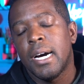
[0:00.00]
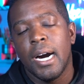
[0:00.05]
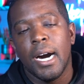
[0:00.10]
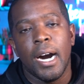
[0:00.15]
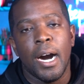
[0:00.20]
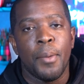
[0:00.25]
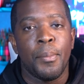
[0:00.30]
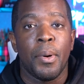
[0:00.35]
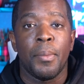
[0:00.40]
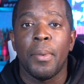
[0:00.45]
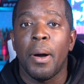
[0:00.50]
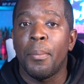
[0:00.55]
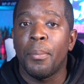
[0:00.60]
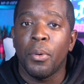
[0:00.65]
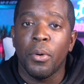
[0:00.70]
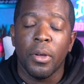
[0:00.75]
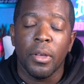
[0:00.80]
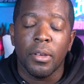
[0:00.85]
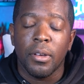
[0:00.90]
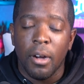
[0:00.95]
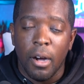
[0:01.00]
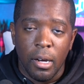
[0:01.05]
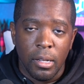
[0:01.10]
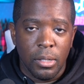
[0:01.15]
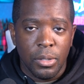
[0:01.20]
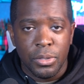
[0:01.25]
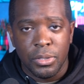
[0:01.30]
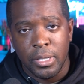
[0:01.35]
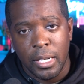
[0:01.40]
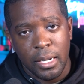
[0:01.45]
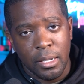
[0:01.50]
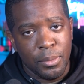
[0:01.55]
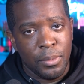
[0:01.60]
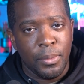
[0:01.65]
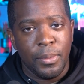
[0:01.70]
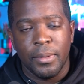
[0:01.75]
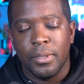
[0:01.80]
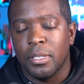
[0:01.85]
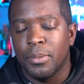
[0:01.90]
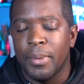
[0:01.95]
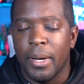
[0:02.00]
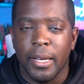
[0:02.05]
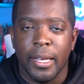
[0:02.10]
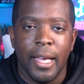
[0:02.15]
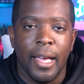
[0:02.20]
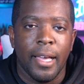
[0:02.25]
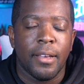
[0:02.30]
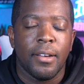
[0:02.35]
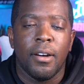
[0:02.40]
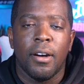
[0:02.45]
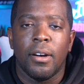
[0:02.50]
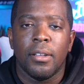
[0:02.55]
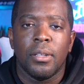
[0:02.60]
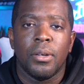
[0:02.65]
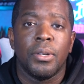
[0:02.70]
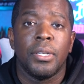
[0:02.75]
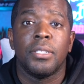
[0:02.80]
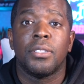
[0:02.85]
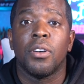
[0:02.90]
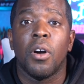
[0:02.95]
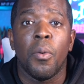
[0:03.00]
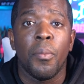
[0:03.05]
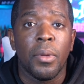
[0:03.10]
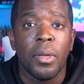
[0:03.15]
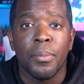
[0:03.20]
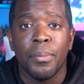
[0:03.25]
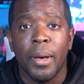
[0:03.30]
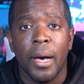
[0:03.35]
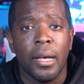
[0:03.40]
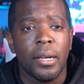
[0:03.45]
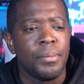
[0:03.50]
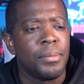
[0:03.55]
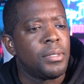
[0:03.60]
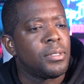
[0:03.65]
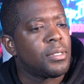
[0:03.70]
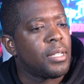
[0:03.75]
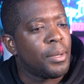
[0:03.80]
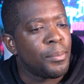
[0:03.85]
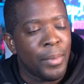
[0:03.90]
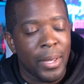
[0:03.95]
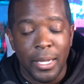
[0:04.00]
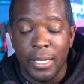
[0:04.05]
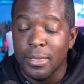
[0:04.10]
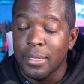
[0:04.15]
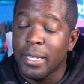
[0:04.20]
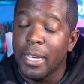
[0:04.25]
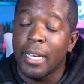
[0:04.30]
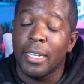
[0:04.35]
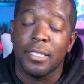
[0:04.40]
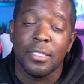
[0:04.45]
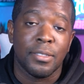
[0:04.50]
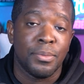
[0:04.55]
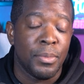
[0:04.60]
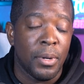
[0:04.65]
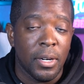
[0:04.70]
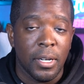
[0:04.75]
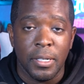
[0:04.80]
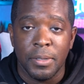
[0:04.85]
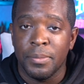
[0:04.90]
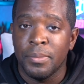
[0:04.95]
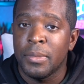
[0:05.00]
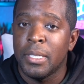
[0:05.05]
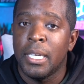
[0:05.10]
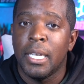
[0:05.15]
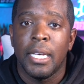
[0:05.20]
Uh, but my boy Carlo, shout out to my guy Carlo. He told me about him. He was like, "Man, this guy's smart.